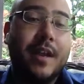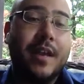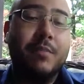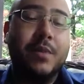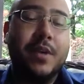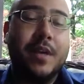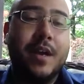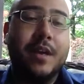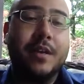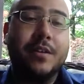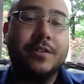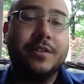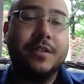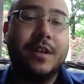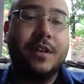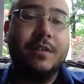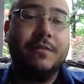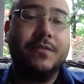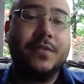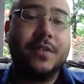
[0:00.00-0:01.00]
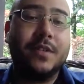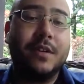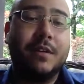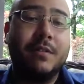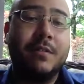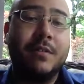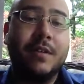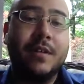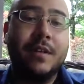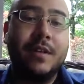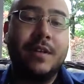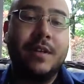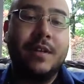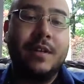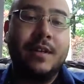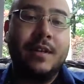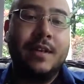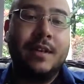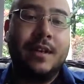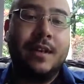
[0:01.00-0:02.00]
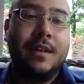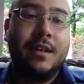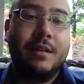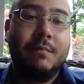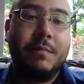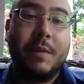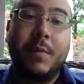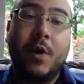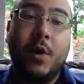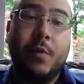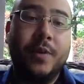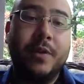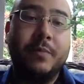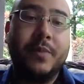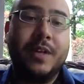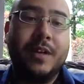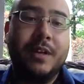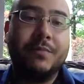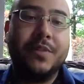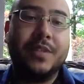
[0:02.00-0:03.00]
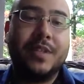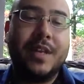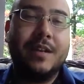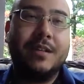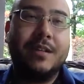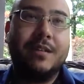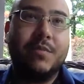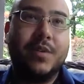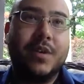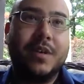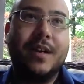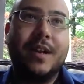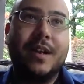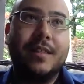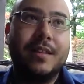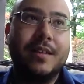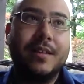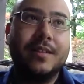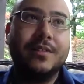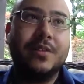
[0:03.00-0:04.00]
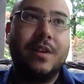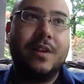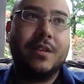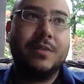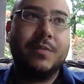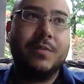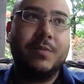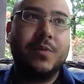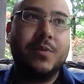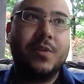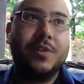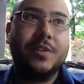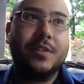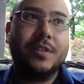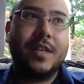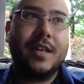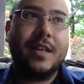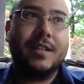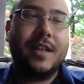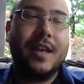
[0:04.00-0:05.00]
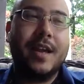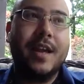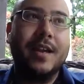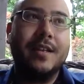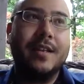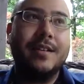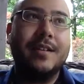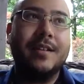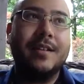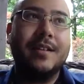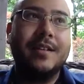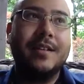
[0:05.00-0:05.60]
API yourself. So I'm hoping it becomes standard, but I think as long as people understand that, and,